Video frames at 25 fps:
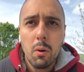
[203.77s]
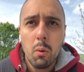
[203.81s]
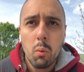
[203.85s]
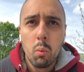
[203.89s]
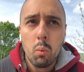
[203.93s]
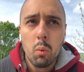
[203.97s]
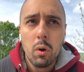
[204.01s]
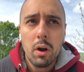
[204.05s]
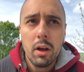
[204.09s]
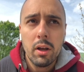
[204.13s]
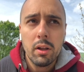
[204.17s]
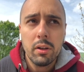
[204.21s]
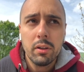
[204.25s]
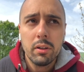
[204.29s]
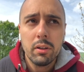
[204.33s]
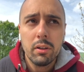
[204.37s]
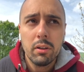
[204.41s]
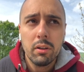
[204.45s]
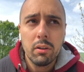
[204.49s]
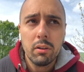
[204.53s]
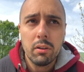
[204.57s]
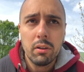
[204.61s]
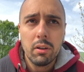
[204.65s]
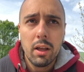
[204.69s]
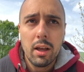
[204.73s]
One
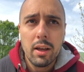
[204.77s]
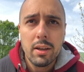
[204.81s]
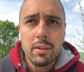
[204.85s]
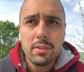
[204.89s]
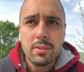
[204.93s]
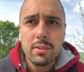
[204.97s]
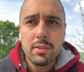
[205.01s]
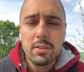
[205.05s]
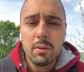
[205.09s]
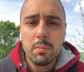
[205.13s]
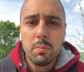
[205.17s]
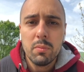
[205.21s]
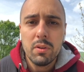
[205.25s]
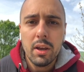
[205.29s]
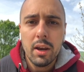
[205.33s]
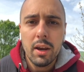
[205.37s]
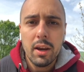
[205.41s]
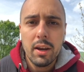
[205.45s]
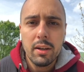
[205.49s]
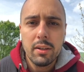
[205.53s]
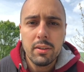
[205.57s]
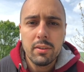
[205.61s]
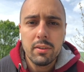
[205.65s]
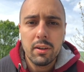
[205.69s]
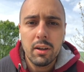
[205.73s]
last
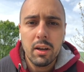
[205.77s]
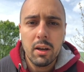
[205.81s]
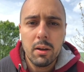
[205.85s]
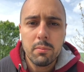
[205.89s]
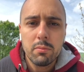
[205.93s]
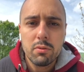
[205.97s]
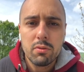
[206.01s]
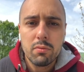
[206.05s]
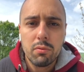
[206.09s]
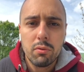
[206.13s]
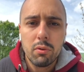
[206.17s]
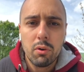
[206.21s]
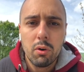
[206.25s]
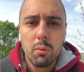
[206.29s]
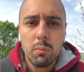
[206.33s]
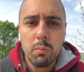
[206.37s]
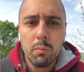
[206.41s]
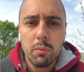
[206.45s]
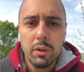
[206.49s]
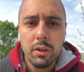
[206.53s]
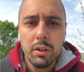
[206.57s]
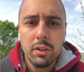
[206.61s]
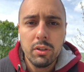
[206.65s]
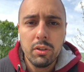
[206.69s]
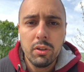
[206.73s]
update comes from
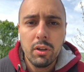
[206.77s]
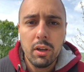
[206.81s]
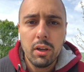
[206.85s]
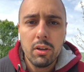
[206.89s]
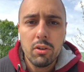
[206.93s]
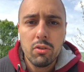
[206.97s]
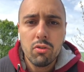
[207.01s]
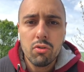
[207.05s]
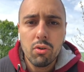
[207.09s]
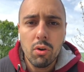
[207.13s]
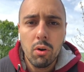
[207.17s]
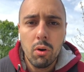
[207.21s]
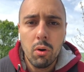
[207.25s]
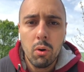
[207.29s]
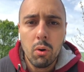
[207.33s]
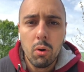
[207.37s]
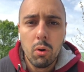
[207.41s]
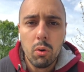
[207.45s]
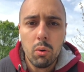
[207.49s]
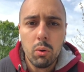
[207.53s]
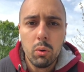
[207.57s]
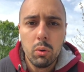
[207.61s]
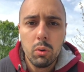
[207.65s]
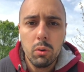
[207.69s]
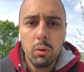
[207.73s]

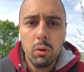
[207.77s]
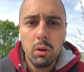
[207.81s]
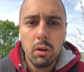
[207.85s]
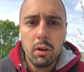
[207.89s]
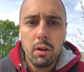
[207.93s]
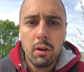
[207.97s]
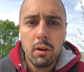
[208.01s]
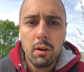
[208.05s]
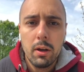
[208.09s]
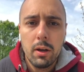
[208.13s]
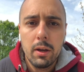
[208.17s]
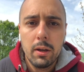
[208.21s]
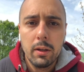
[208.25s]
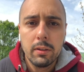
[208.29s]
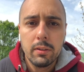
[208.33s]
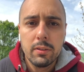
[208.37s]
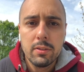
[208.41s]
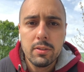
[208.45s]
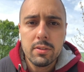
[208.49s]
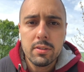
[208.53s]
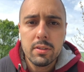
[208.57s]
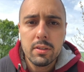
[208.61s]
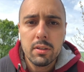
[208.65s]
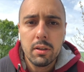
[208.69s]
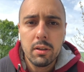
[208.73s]
eth-owl.
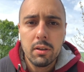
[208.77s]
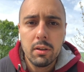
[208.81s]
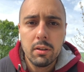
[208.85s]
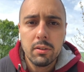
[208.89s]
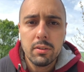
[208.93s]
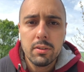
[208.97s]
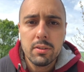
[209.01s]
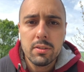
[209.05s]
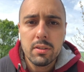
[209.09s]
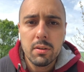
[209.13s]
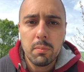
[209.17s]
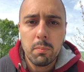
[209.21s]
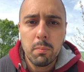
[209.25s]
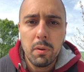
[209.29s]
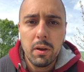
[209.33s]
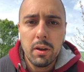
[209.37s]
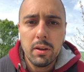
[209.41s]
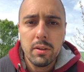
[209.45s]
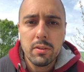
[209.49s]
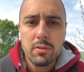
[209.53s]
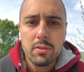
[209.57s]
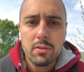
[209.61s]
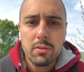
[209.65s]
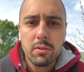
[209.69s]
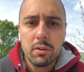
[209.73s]
This is a
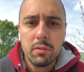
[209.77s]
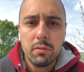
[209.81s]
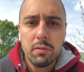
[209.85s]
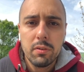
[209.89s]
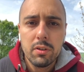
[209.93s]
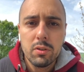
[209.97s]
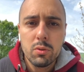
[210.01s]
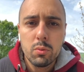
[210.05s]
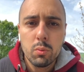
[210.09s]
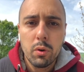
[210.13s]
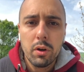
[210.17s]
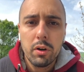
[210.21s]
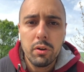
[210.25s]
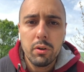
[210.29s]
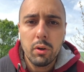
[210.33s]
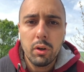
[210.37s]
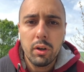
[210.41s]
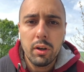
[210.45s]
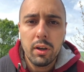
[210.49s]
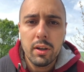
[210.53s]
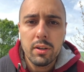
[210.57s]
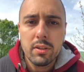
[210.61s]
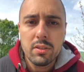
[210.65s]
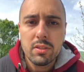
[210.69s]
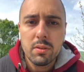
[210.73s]
paid service where you
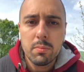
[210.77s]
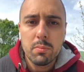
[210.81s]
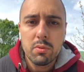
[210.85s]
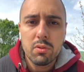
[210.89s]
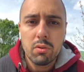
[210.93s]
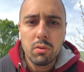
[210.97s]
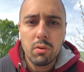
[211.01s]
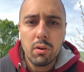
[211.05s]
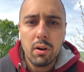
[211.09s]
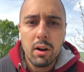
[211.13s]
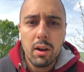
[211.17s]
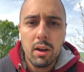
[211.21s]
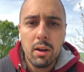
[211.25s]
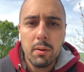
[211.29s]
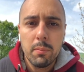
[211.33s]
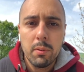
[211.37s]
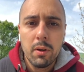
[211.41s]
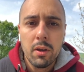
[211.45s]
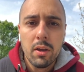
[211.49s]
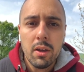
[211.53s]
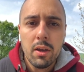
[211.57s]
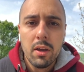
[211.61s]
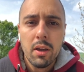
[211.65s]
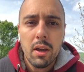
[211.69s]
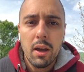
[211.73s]
can subscribe
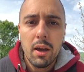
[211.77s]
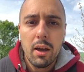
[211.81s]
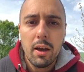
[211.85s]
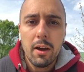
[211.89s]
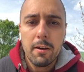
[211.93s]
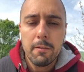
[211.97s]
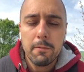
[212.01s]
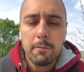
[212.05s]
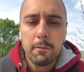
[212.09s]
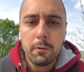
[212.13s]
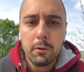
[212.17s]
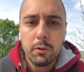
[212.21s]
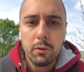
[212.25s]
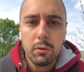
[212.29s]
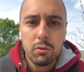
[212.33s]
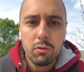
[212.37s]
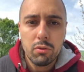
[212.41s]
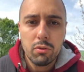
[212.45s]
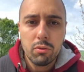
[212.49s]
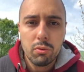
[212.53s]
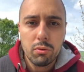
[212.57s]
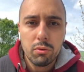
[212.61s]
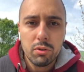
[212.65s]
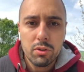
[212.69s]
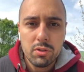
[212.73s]
for you
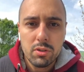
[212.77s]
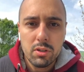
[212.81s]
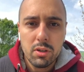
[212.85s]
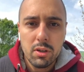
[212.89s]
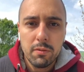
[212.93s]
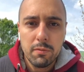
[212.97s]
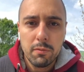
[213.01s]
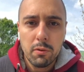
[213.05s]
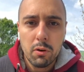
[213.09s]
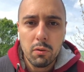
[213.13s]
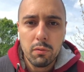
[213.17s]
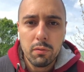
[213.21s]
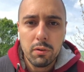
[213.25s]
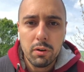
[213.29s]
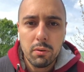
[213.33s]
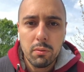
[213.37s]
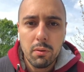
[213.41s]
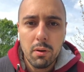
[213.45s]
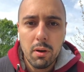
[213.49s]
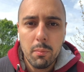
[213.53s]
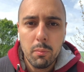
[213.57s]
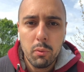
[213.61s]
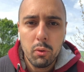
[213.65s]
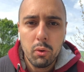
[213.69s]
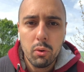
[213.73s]
to receive over a
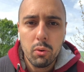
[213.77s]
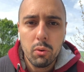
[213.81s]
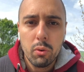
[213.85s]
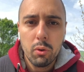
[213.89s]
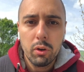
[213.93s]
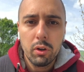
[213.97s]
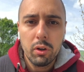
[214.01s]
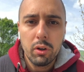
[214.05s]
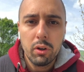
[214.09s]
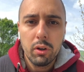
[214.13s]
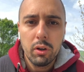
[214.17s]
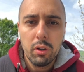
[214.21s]
webhook